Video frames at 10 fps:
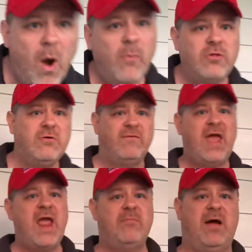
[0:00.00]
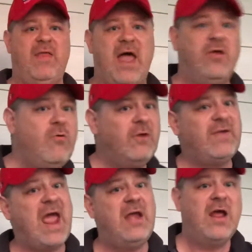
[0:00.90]
What would you have gained by that? You would
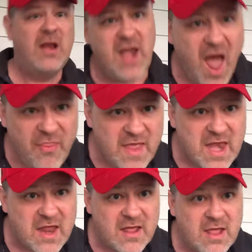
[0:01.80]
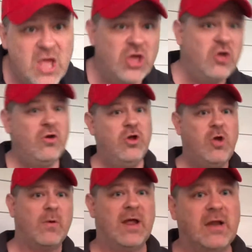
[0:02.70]
have gained nothing. You knew
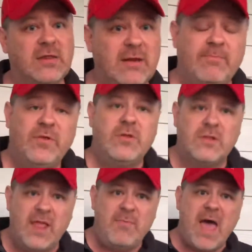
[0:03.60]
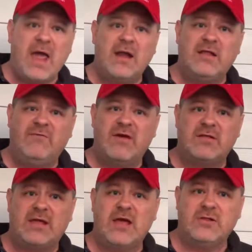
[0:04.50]
you were innocent. Just lay back and let the
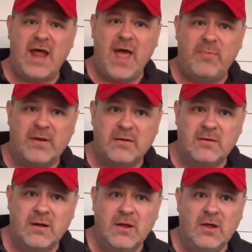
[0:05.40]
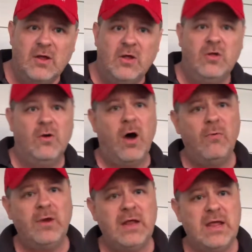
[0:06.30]
investigation happen. You
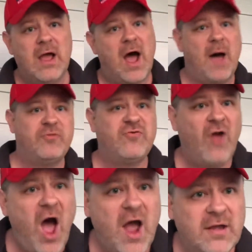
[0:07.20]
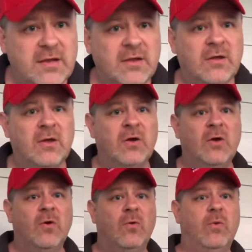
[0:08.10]
only obstruct
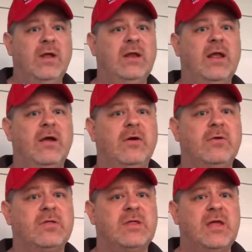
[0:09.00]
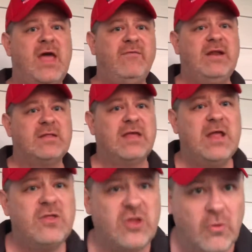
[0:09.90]
when there's evidence
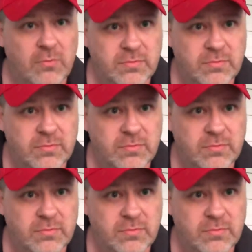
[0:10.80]
against you.